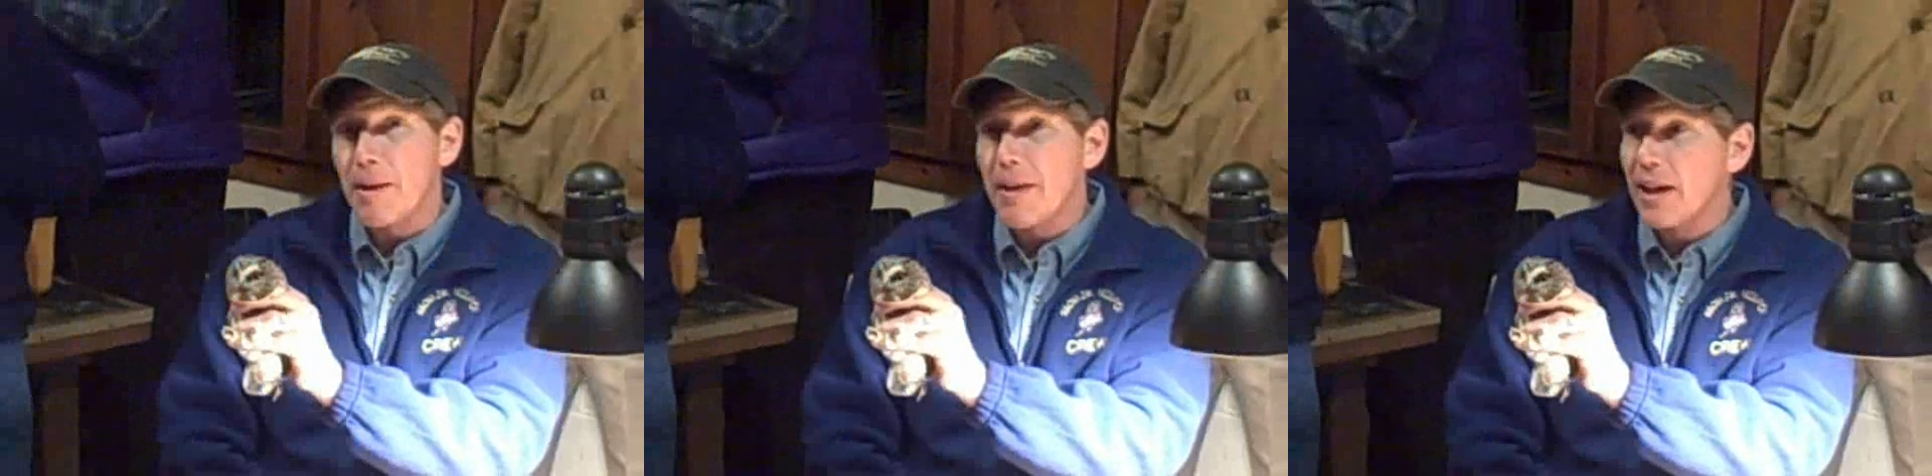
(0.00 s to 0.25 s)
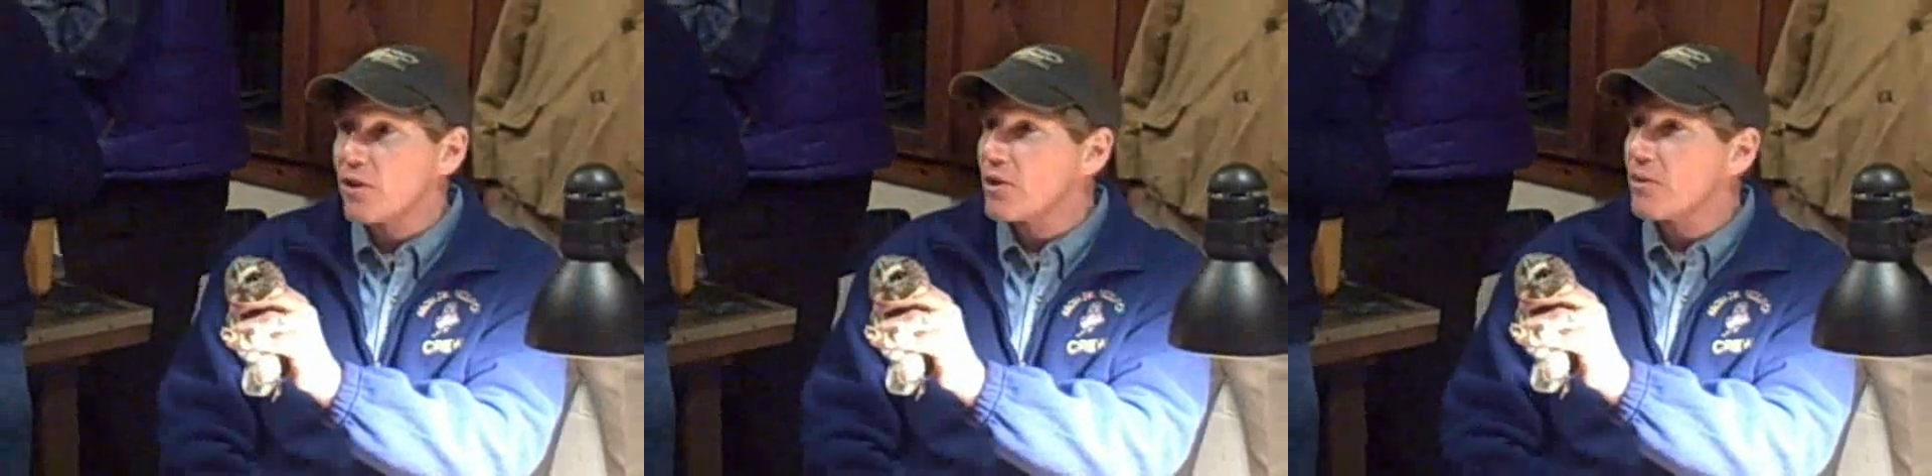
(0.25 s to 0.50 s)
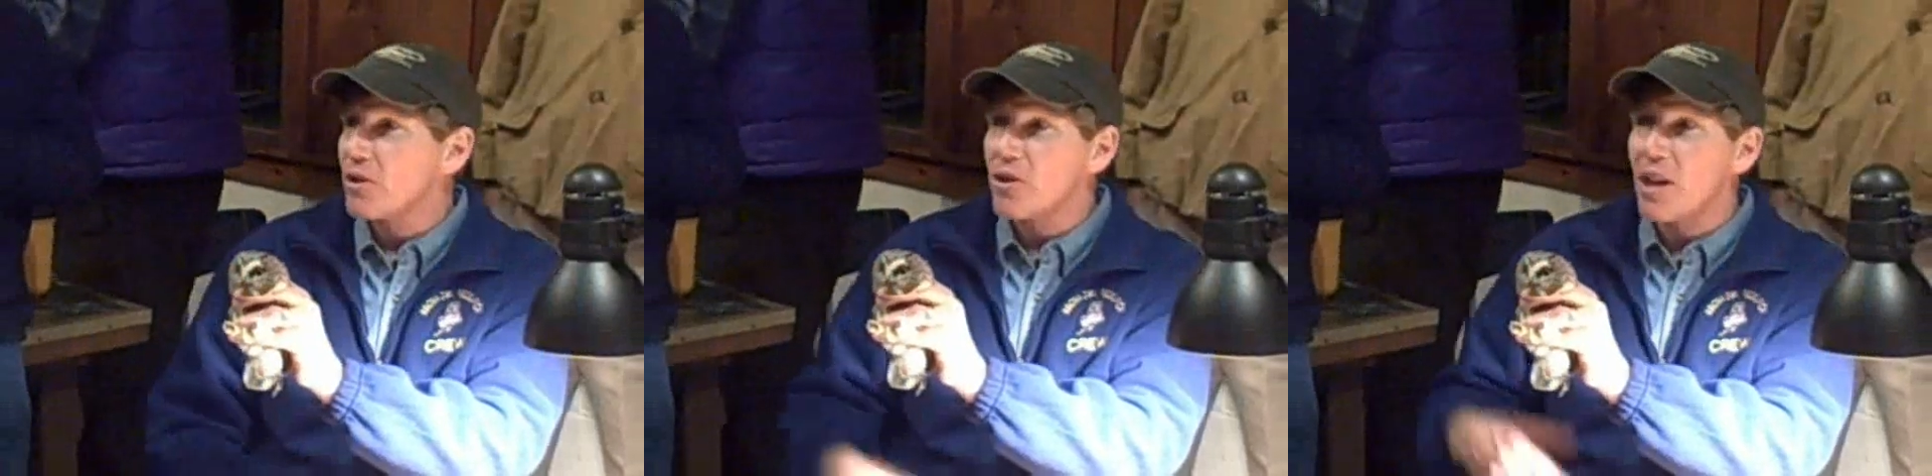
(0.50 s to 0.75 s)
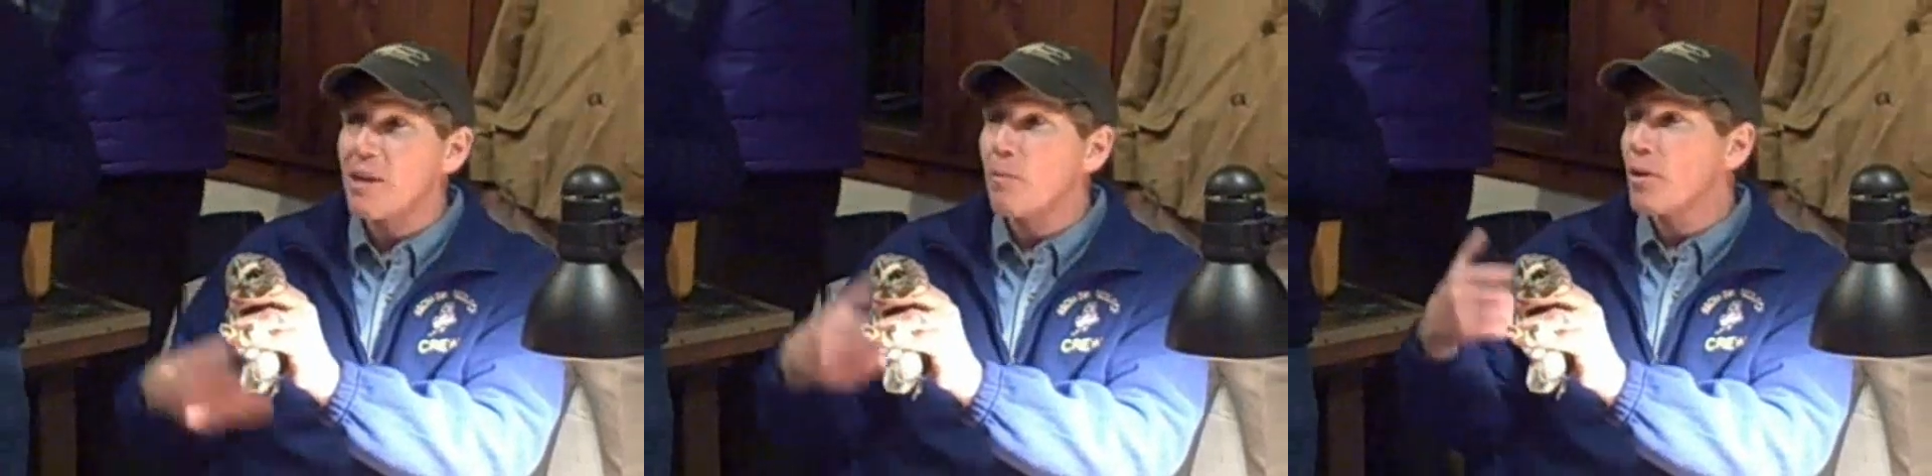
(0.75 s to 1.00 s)
And that's the
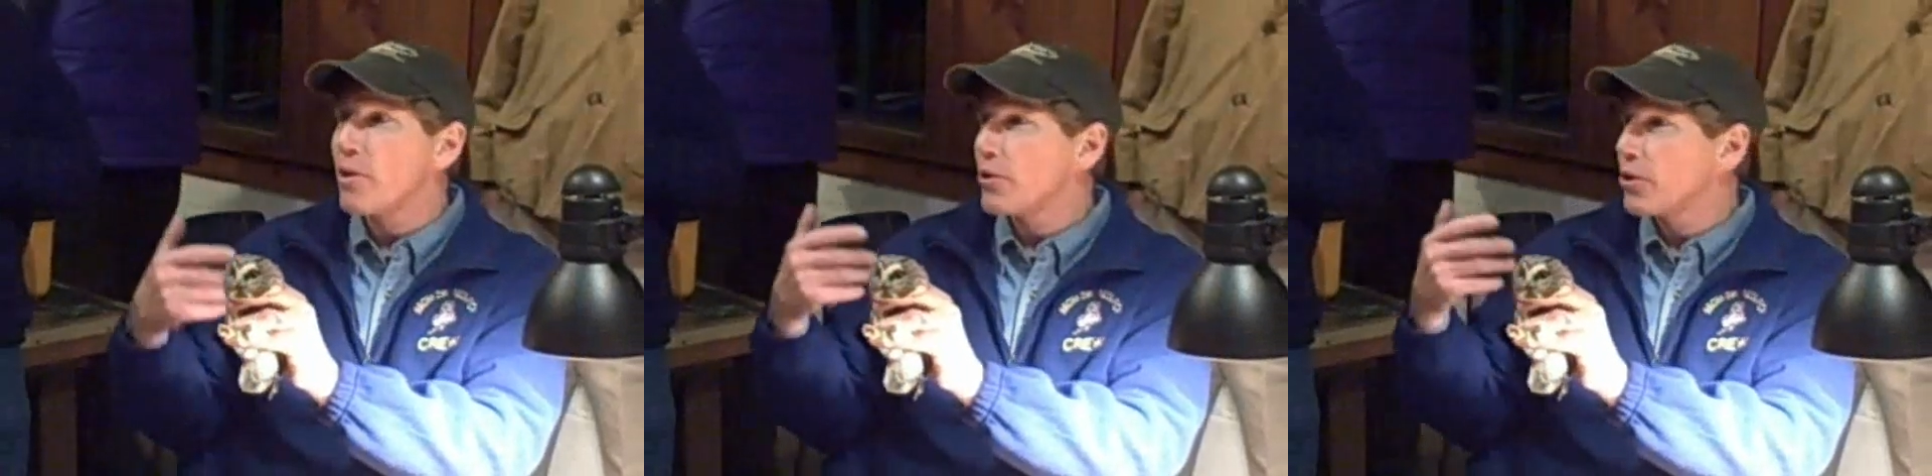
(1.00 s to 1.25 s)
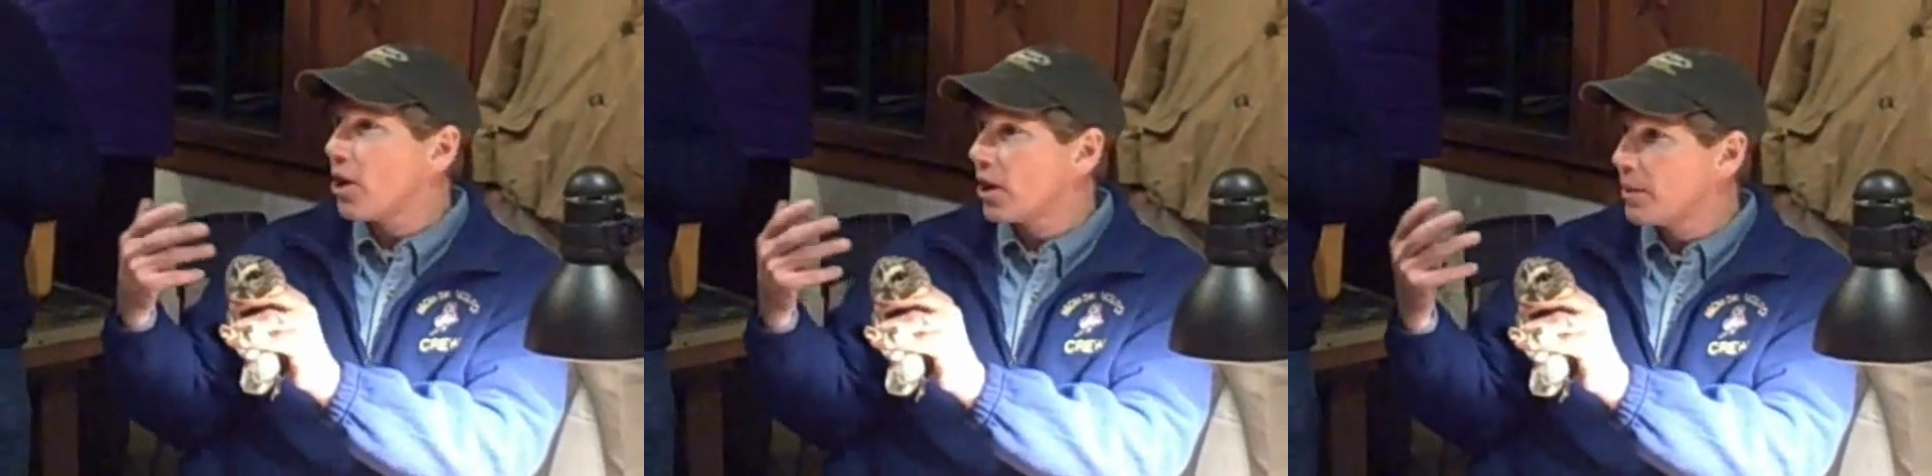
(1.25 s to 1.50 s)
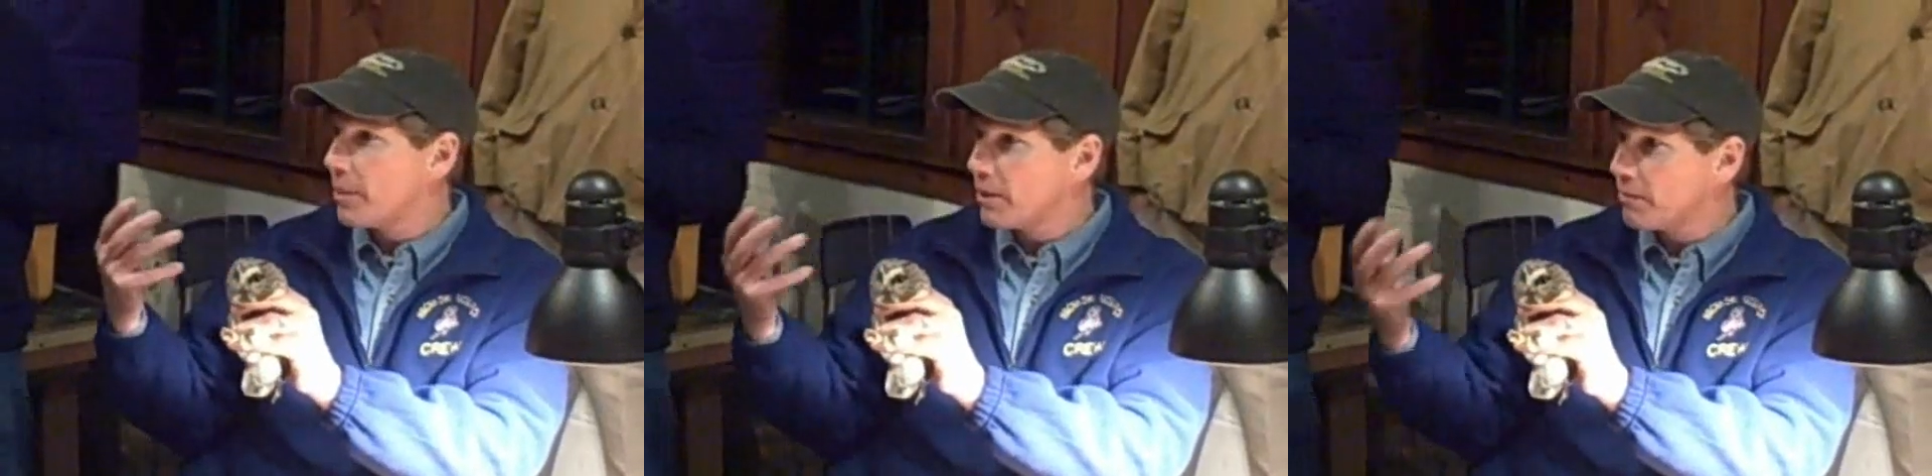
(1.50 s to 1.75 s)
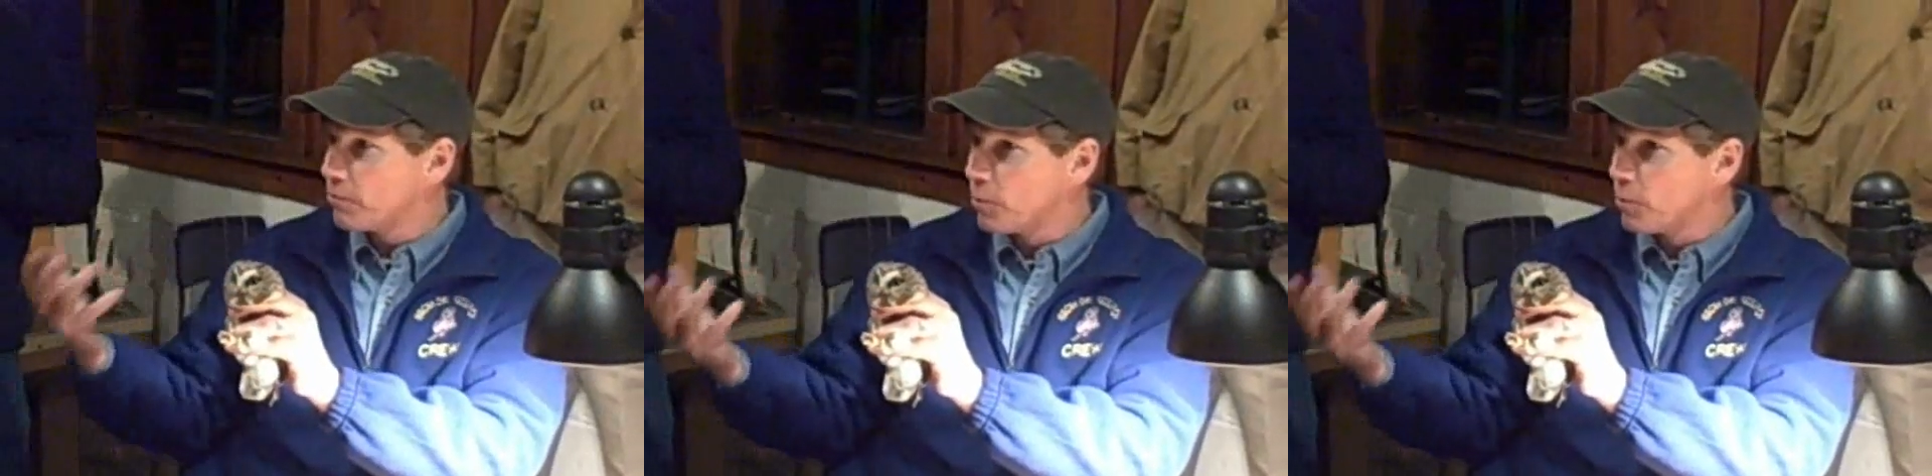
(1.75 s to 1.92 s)
same whether you're talking about